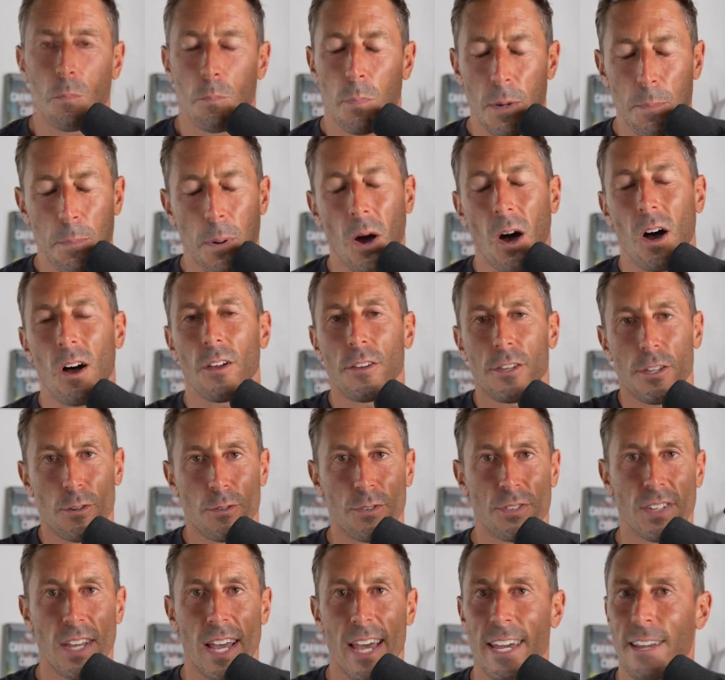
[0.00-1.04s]
But Paul,
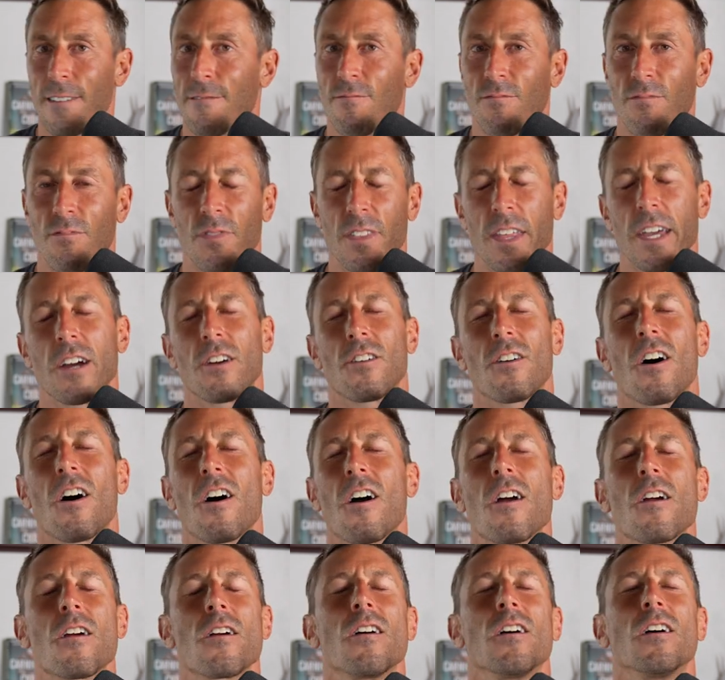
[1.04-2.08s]
you say, there
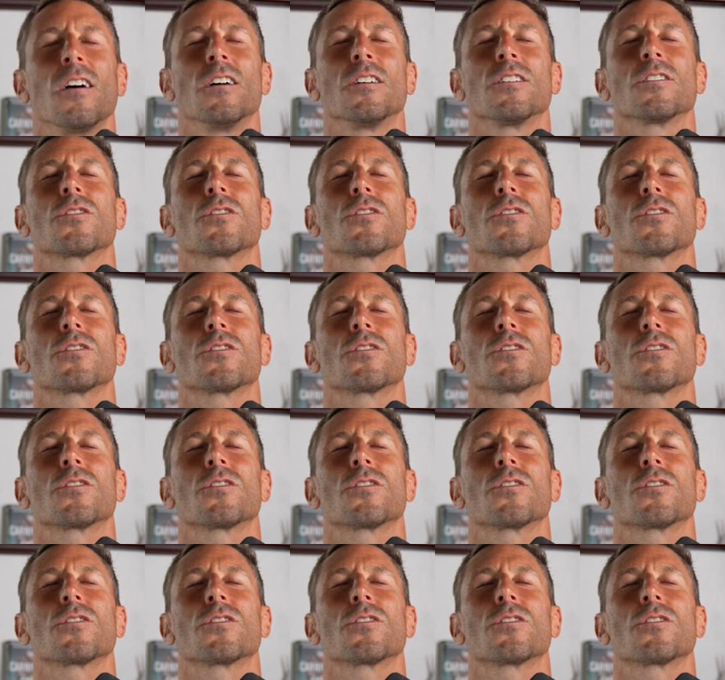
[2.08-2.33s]
are